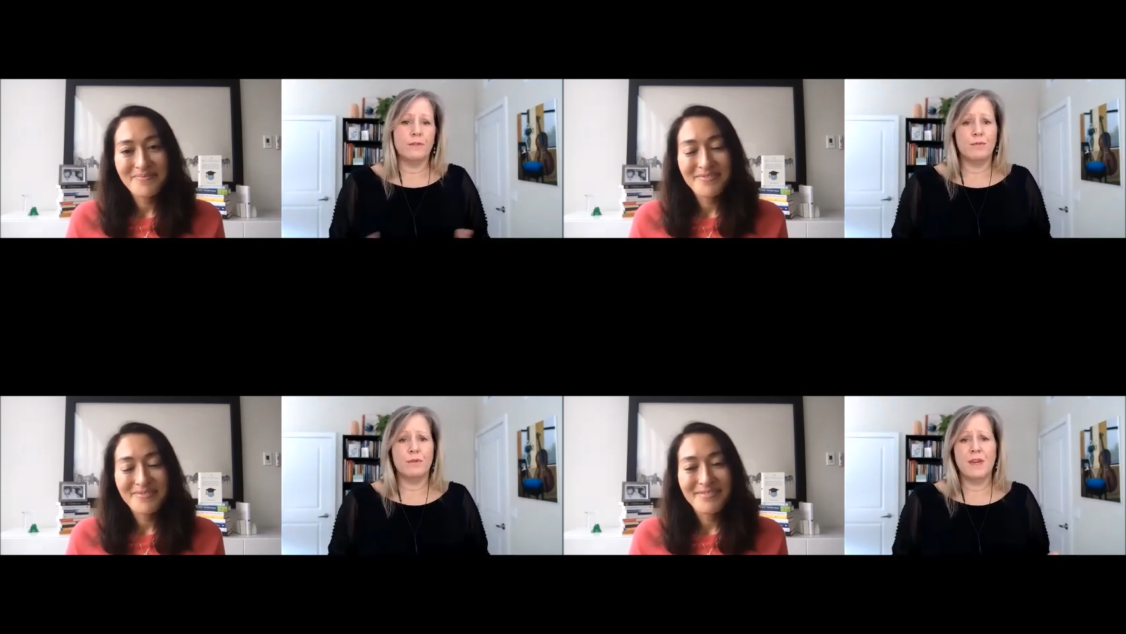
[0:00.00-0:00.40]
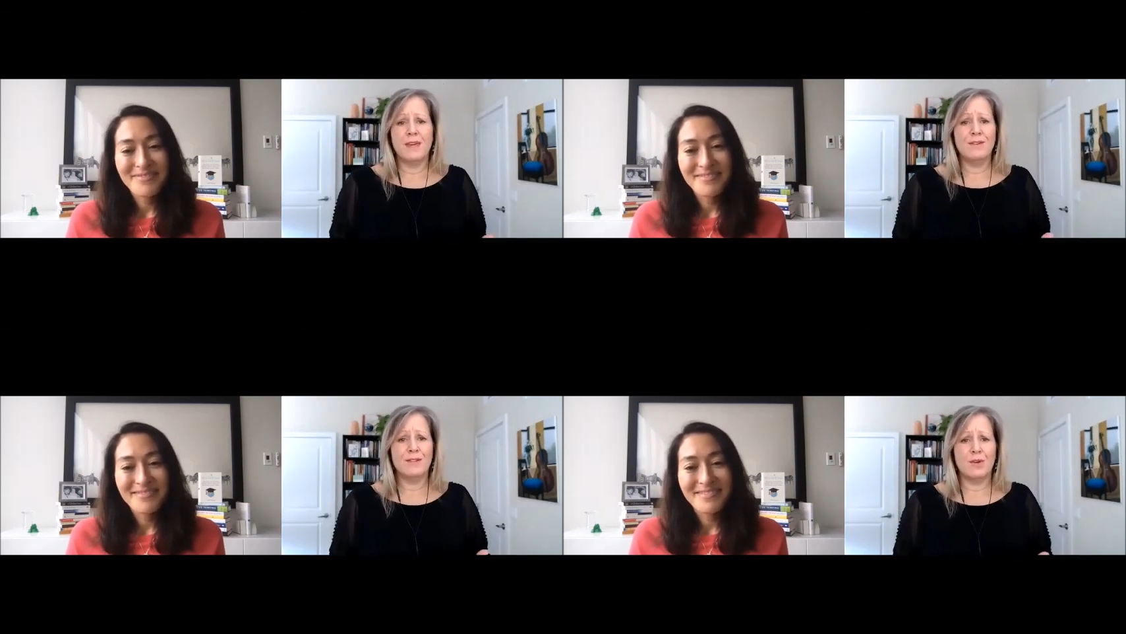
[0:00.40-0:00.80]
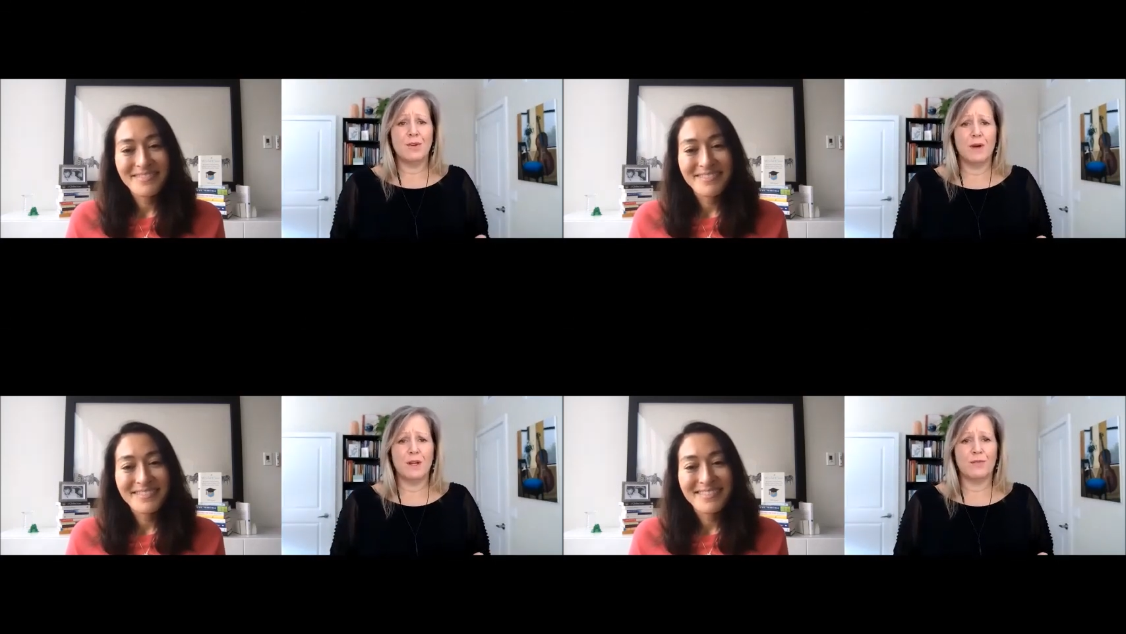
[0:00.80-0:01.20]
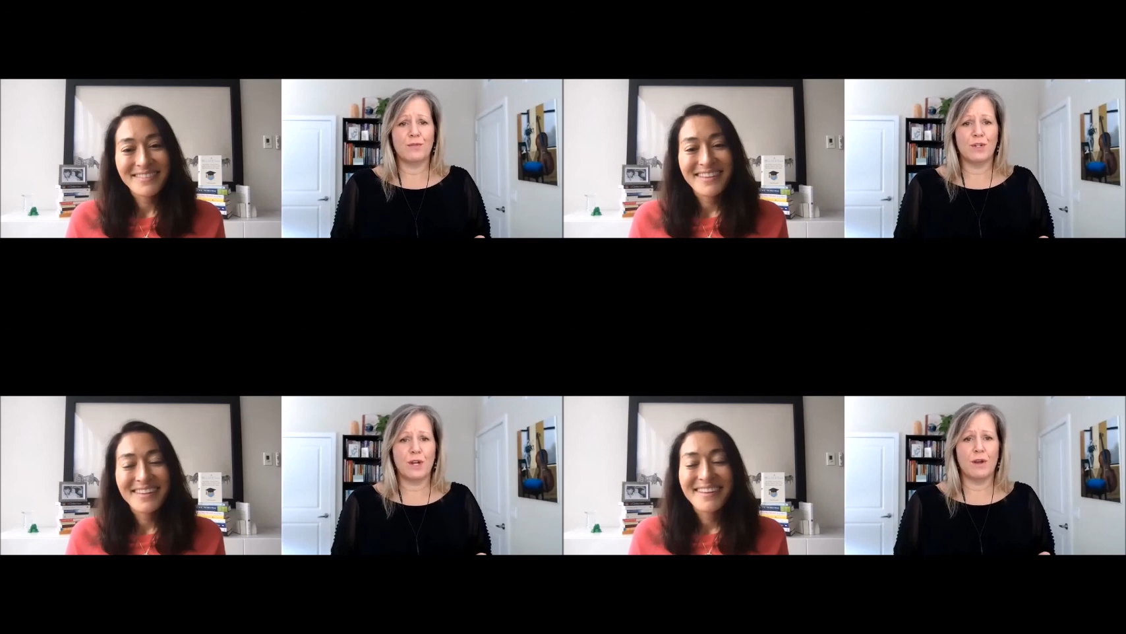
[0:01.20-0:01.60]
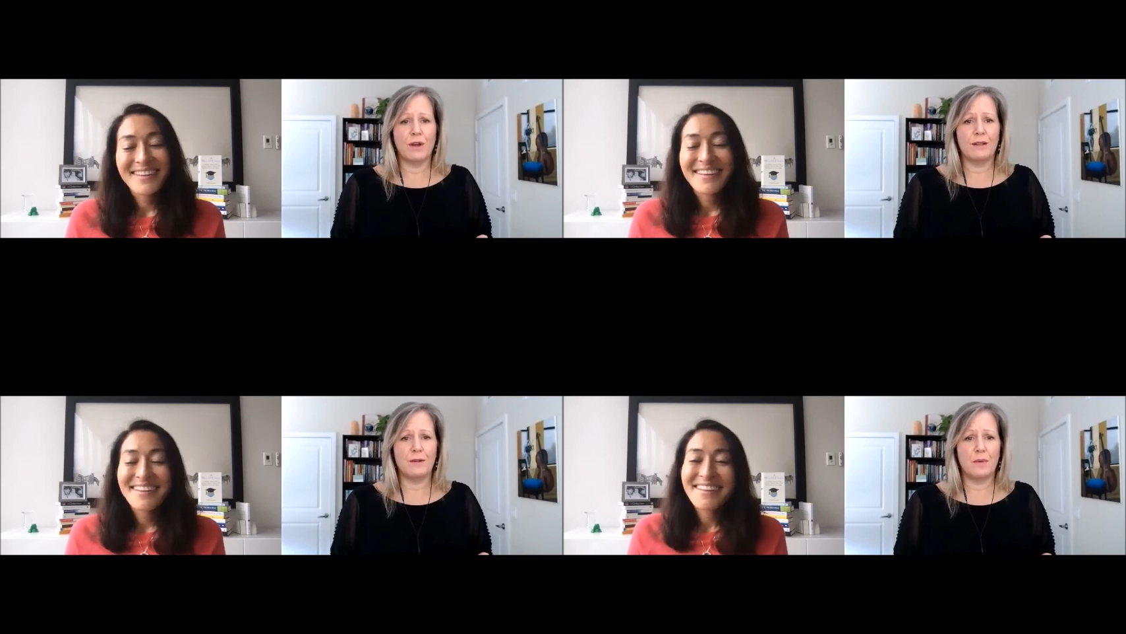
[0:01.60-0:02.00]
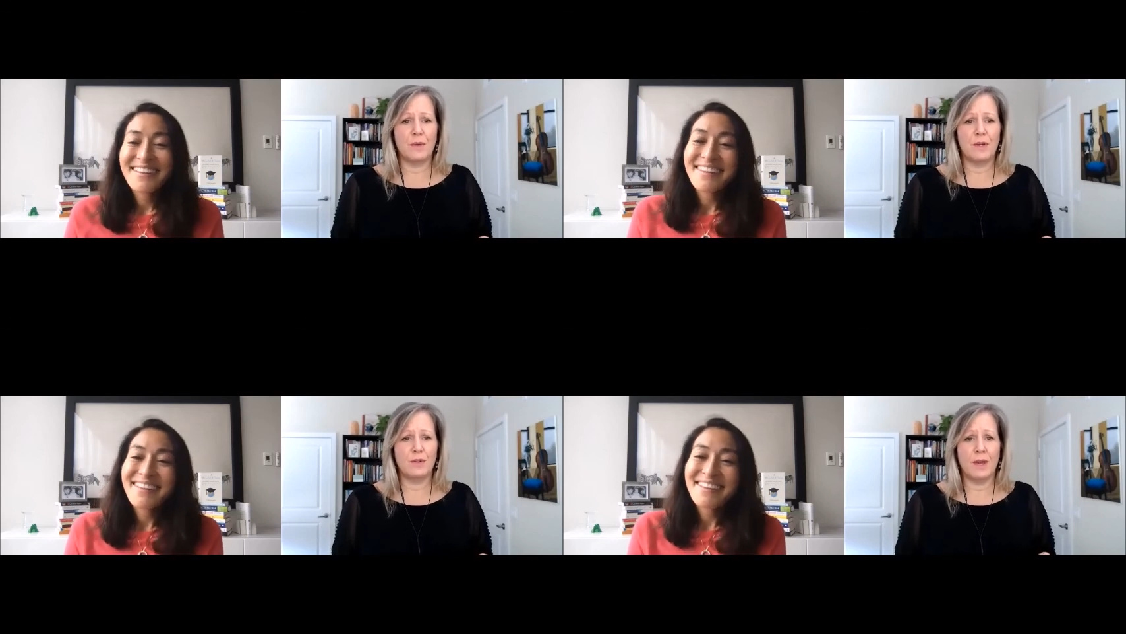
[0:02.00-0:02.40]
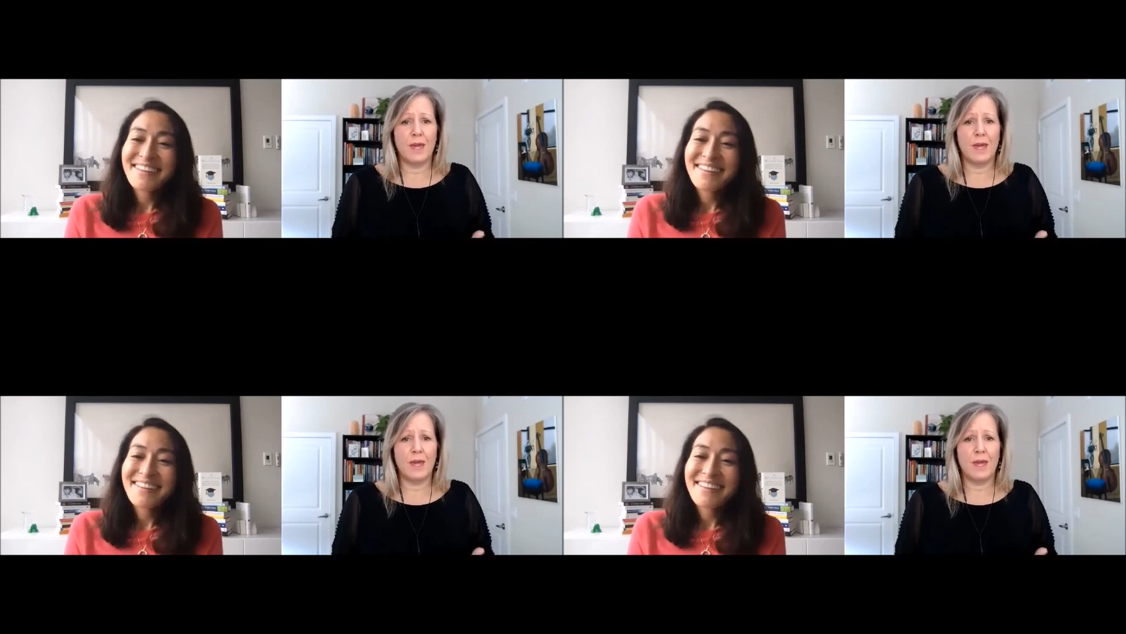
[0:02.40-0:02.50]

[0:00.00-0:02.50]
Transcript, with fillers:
Speaker 1: Teru thank you so much for sharing a little bit what you're doing